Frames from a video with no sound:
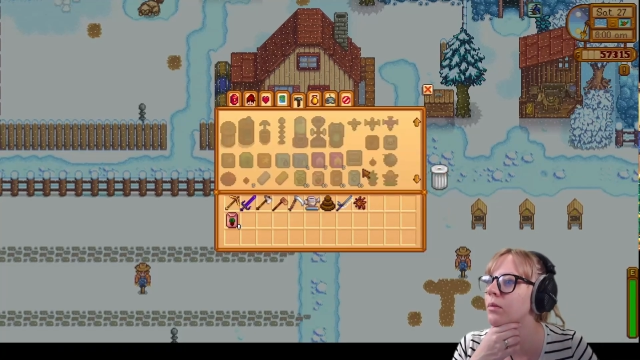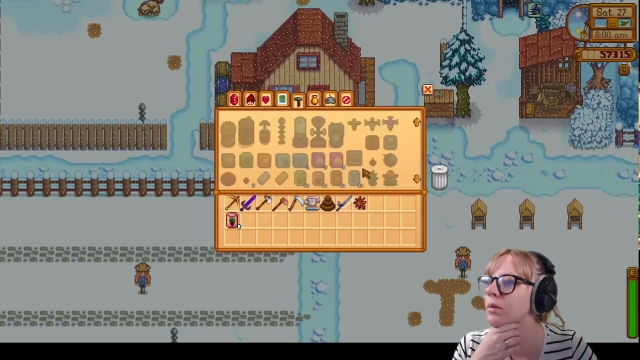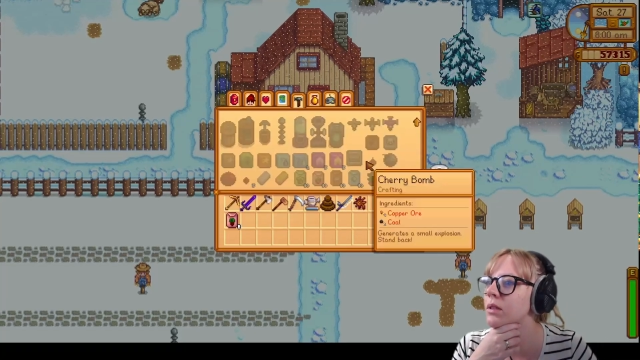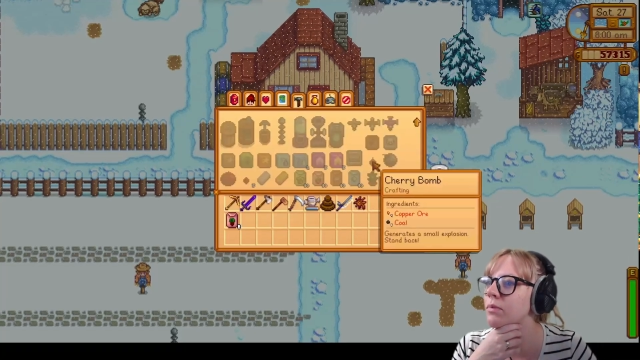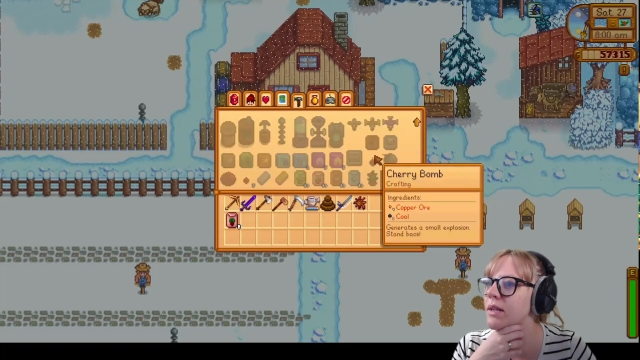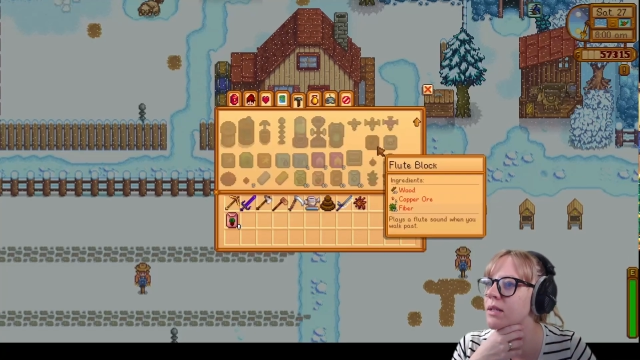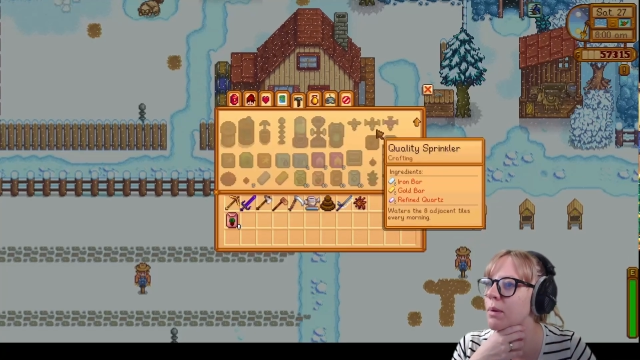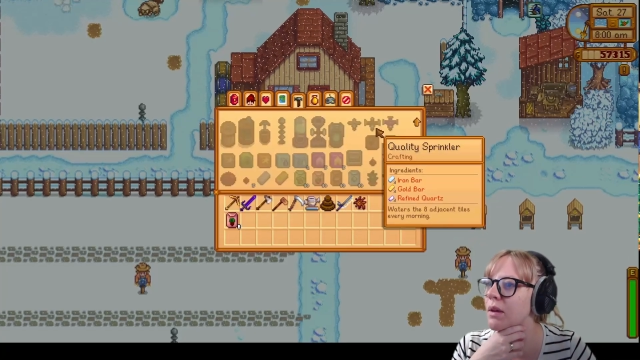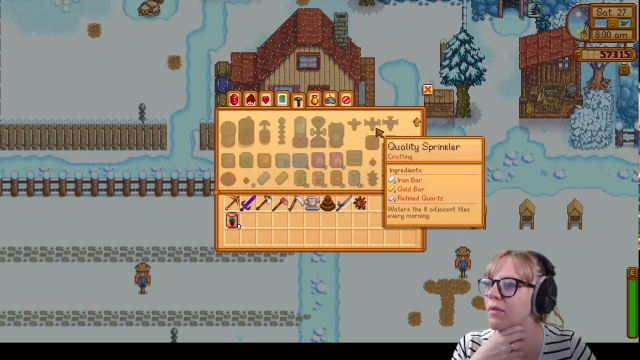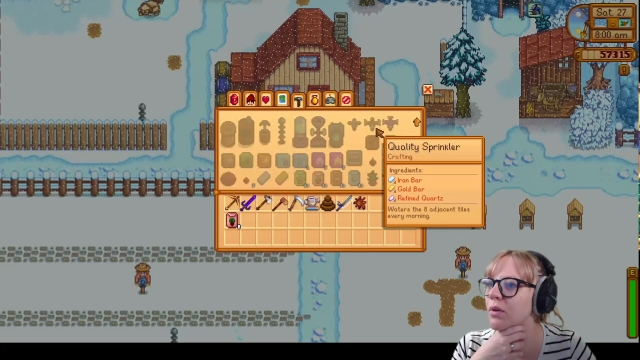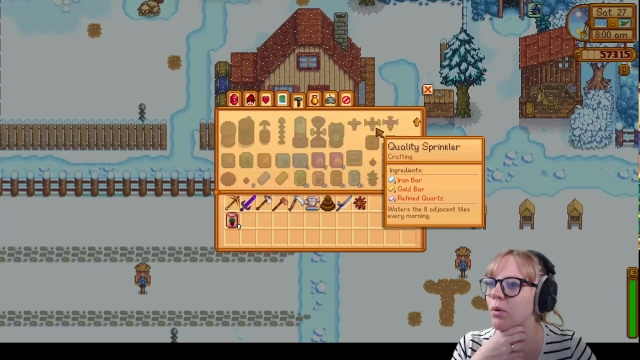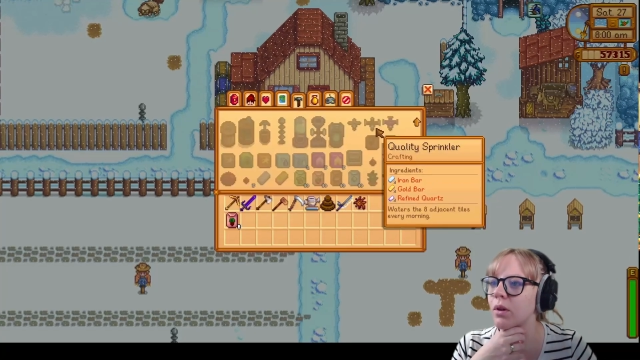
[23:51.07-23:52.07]
What's the recipe
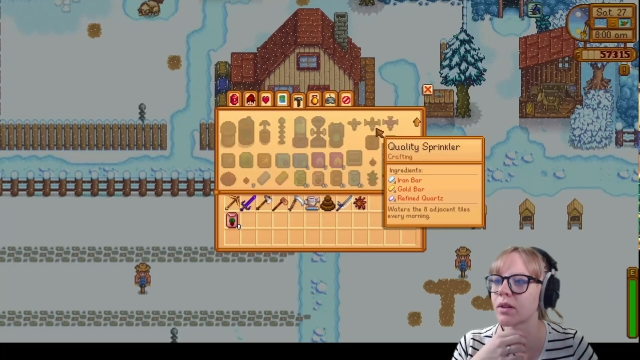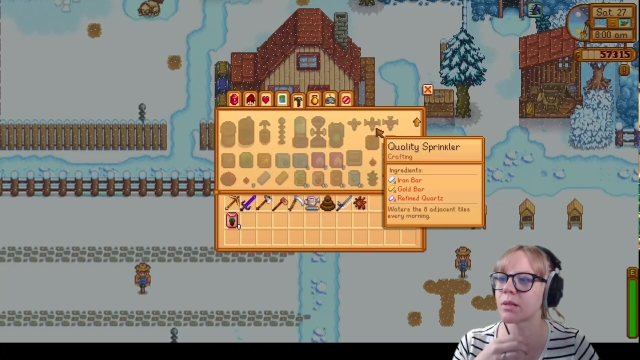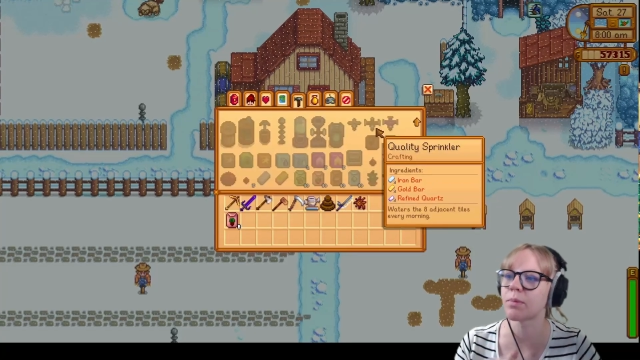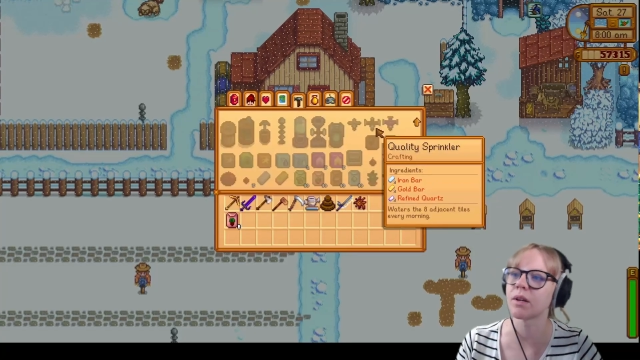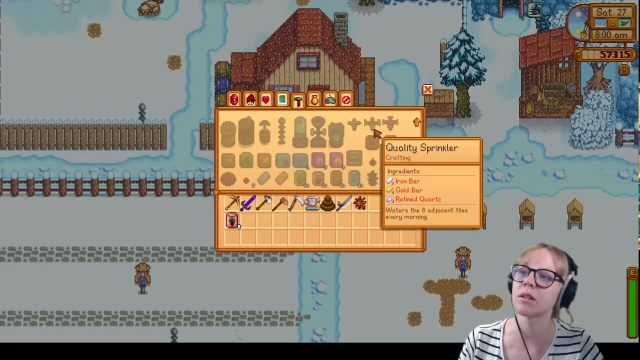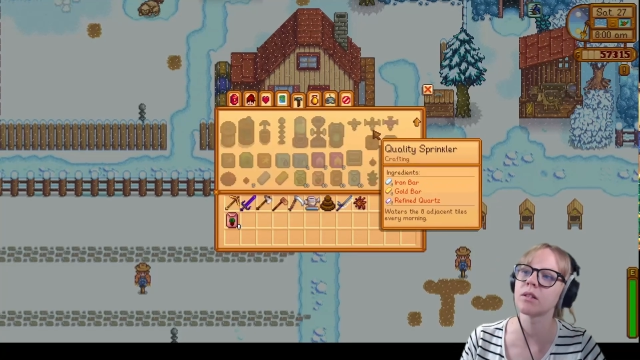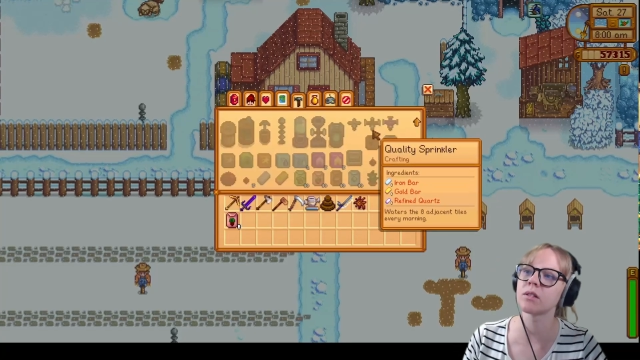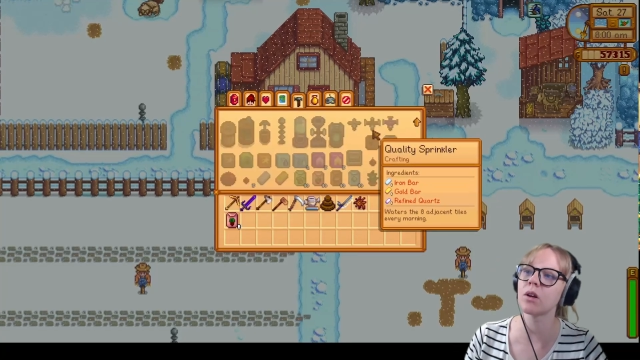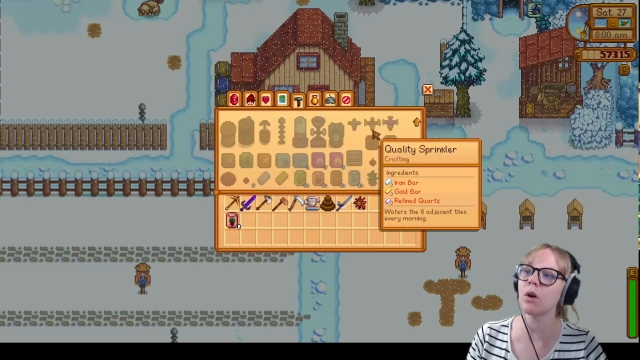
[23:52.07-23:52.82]
for quality sprinklers?